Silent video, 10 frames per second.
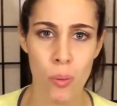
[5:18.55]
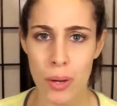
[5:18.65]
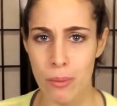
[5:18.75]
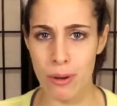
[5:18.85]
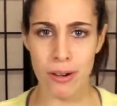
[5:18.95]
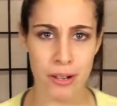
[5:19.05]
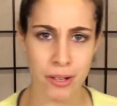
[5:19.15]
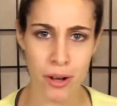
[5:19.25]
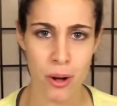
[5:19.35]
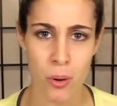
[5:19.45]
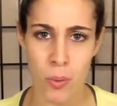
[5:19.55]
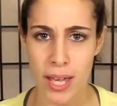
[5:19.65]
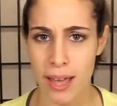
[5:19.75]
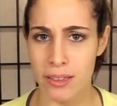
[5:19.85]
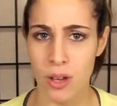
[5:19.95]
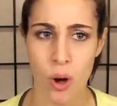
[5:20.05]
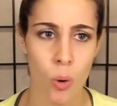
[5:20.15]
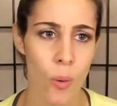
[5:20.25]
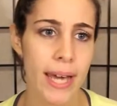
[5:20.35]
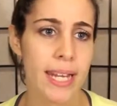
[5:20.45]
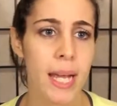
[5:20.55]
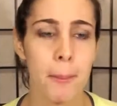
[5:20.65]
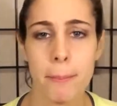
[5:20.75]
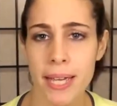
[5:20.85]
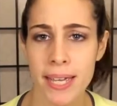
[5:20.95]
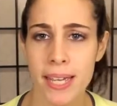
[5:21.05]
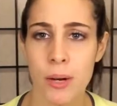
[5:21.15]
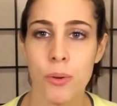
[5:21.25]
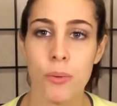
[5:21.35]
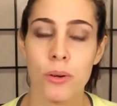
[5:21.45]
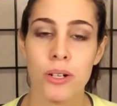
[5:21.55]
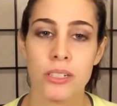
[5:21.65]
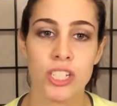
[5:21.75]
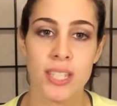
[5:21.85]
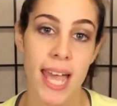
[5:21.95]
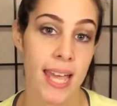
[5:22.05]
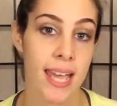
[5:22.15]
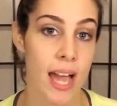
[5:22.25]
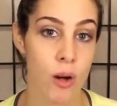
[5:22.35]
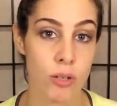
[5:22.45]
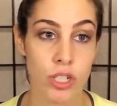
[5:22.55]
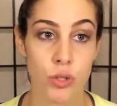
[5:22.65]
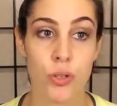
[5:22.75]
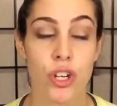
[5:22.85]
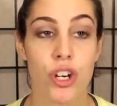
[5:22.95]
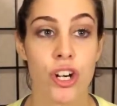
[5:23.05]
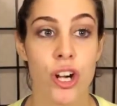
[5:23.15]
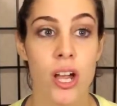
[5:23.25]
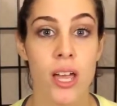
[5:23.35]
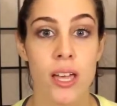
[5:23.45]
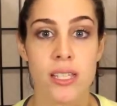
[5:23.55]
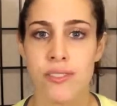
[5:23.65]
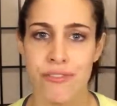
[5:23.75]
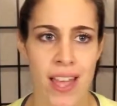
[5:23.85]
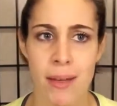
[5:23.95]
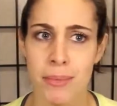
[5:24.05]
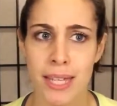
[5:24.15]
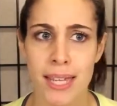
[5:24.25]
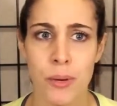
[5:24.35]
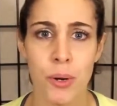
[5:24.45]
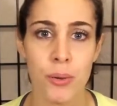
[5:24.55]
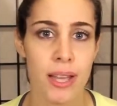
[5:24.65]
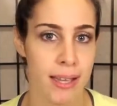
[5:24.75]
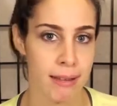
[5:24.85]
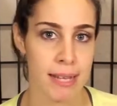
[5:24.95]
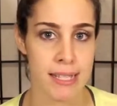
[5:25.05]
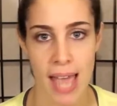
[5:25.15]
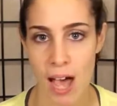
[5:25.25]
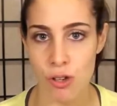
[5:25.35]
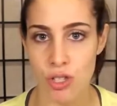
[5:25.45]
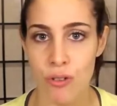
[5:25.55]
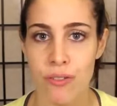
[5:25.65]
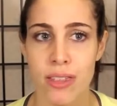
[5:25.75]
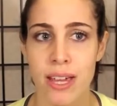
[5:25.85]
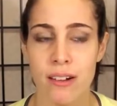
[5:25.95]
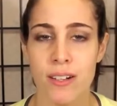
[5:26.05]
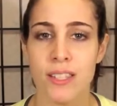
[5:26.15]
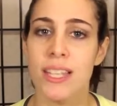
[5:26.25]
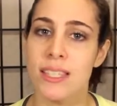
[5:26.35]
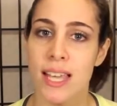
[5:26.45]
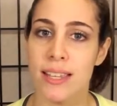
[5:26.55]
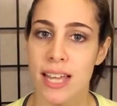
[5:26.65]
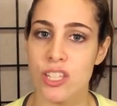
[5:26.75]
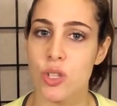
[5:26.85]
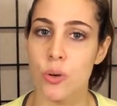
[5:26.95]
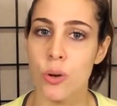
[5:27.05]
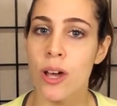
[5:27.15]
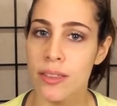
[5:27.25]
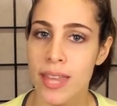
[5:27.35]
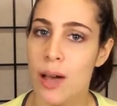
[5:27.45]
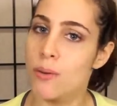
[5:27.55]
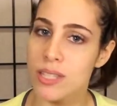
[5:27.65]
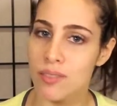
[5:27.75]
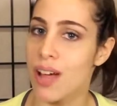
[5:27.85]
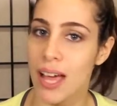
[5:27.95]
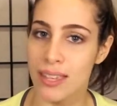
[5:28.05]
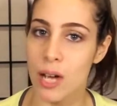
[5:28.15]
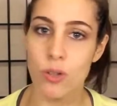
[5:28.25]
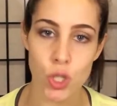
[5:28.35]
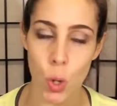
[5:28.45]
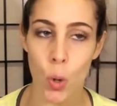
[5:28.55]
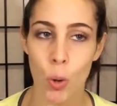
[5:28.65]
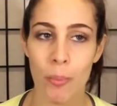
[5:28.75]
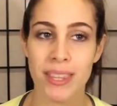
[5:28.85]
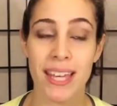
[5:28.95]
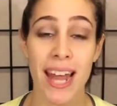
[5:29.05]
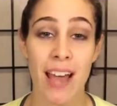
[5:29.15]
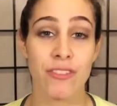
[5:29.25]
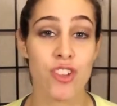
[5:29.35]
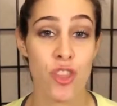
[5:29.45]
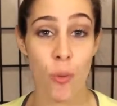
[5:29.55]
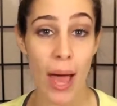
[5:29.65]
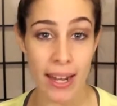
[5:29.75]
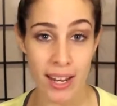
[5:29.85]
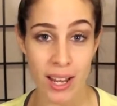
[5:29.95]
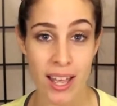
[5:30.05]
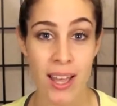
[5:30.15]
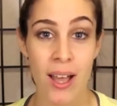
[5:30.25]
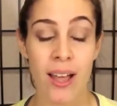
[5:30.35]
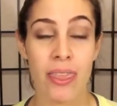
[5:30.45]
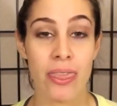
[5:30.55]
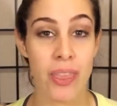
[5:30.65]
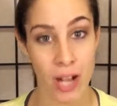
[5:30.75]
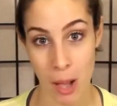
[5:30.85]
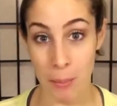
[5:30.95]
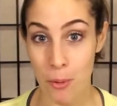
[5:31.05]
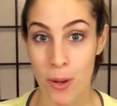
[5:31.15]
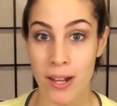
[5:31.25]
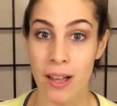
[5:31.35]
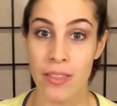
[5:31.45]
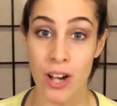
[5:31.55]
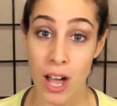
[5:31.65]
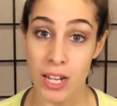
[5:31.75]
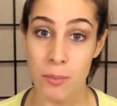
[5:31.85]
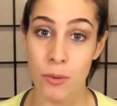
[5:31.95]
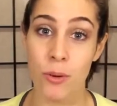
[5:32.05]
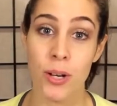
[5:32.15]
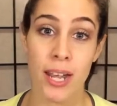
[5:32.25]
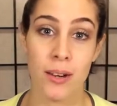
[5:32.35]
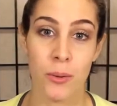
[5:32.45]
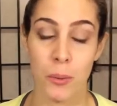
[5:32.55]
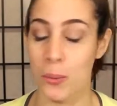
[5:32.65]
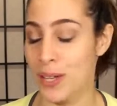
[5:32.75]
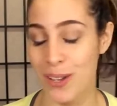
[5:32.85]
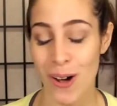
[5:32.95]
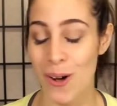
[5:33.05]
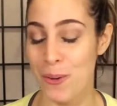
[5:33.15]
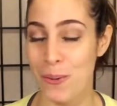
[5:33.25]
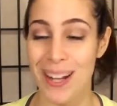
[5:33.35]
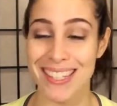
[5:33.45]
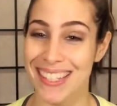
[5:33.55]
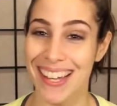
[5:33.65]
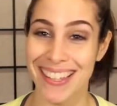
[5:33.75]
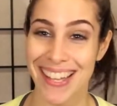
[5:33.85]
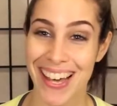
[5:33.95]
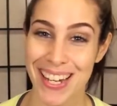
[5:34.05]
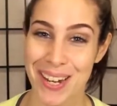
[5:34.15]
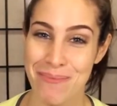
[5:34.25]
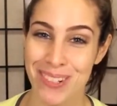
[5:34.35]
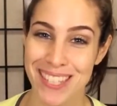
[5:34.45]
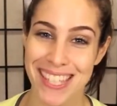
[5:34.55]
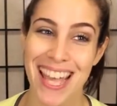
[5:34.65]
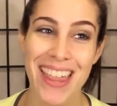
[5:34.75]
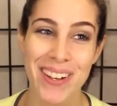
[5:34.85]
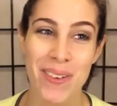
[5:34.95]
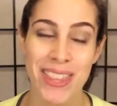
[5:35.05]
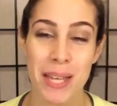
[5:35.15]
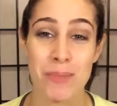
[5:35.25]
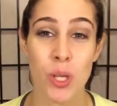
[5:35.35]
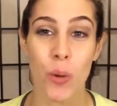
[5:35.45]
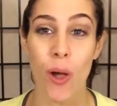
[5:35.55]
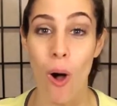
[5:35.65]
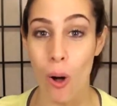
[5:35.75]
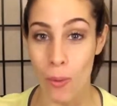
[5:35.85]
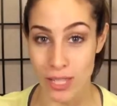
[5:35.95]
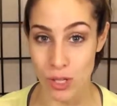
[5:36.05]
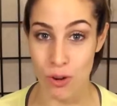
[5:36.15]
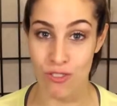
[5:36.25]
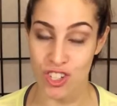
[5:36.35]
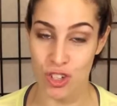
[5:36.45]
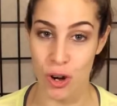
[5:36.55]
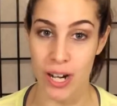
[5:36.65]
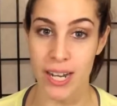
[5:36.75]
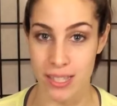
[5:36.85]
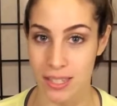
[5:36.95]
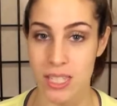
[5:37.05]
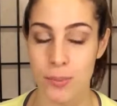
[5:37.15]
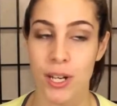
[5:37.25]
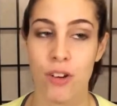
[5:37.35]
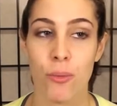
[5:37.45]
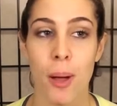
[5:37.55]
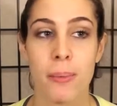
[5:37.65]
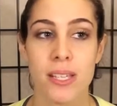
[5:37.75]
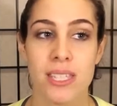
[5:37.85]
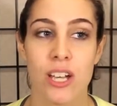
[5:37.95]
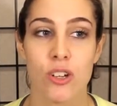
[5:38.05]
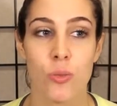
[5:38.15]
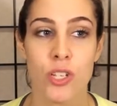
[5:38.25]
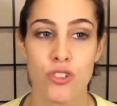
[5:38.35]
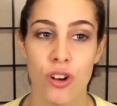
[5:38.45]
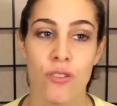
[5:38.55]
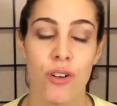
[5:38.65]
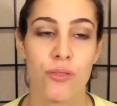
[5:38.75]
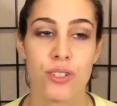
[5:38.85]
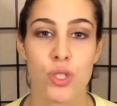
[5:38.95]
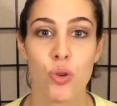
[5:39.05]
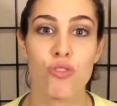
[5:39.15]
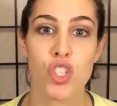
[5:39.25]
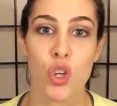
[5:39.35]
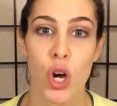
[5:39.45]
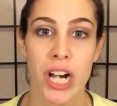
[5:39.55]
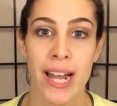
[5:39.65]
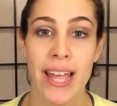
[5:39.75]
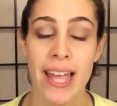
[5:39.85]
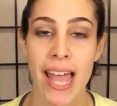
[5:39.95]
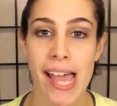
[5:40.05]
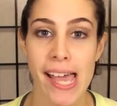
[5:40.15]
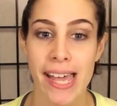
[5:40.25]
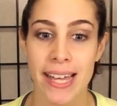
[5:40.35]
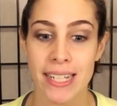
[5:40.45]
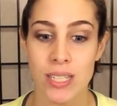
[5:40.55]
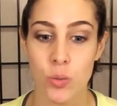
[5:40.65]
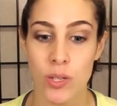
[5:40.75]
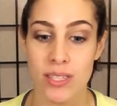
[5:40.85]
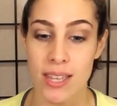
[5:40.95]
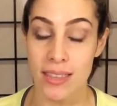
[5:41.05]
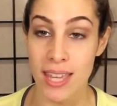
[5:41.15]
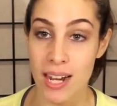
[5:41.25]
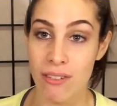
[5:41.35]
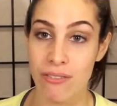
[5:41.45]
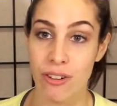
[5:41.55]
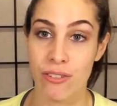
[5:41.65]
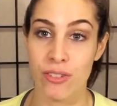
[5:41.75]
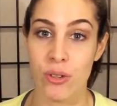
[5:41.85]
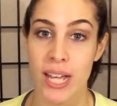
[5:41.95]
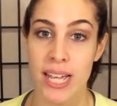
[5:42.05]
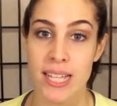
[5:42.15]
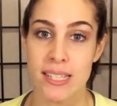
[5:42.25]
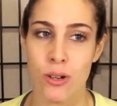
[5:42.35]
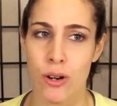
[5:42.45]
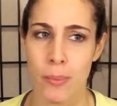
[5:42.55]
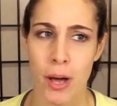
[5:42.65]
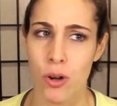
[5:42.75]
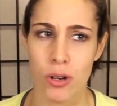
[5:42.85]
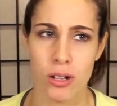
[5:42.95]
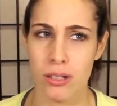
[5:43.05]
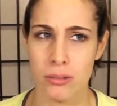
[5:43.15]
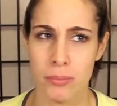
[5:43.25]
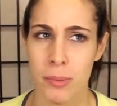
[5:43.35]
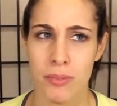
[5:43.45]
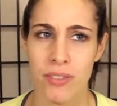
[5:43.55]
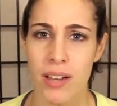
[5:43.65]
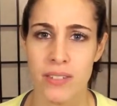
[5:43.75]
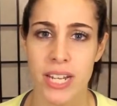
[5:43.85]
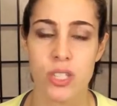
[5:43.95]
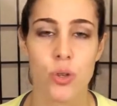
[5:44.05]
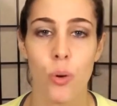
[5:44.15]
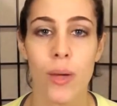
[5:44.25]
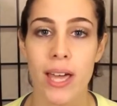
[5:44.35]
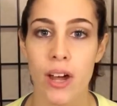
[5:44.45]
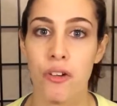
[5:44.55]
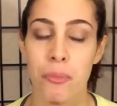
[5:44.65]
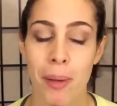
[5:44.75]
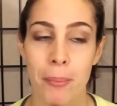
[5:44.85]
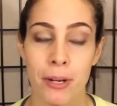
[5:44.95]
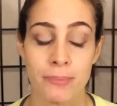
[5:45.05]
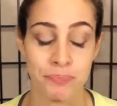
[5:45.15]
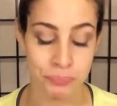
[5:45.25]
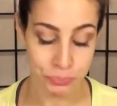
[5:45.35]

We were, you know, we had the whole wedding bit, and we were just hanging out with Junior's family, and we were like in his house over there and things like that. So that was fine. That was cool. But then after the wedding, the couple went on their honeymoon, and we all went on the honeymoon together with them. So we all went to a resort in the Dominican Republic still. We drove over to a resort, and we stayed there for a few days, or about maybe 5 days to a week, I don't remember.